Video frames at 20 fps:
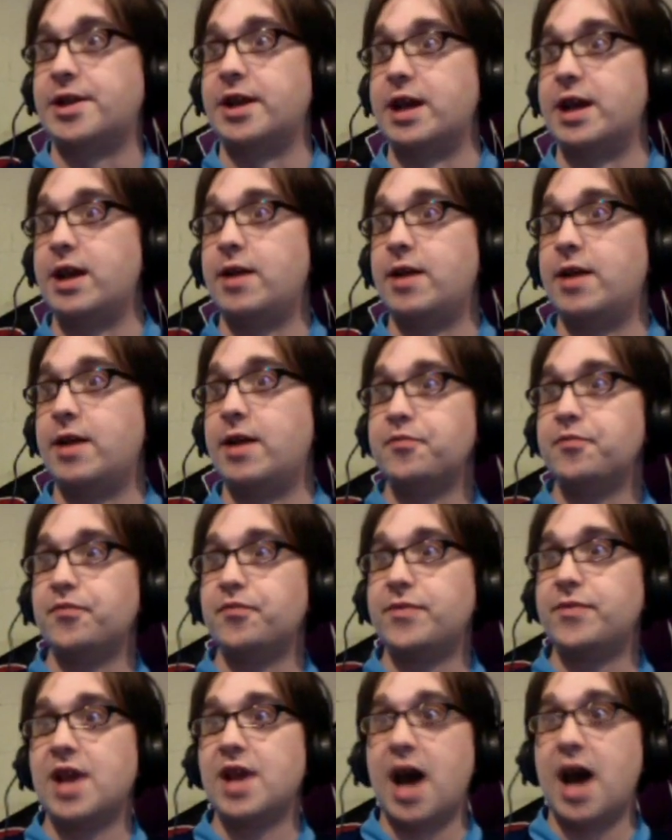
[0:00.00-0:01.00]
a neat idea.
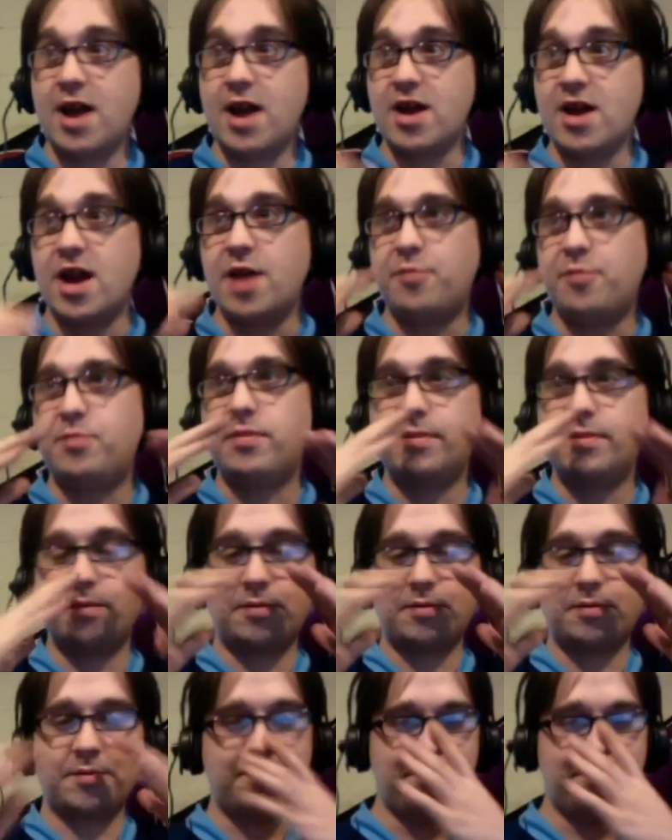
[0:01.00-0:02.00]
If they could
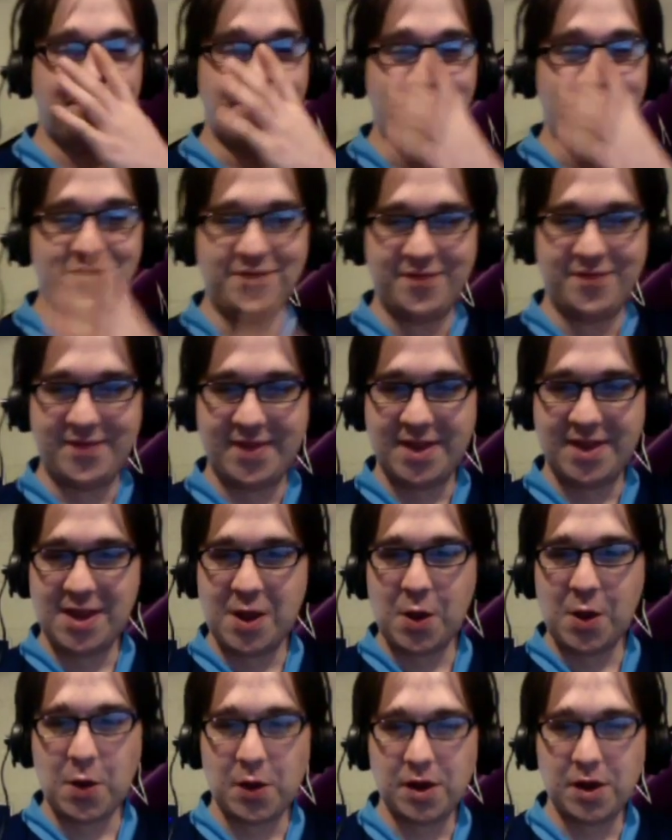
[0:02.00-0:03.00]
just like partner with somebody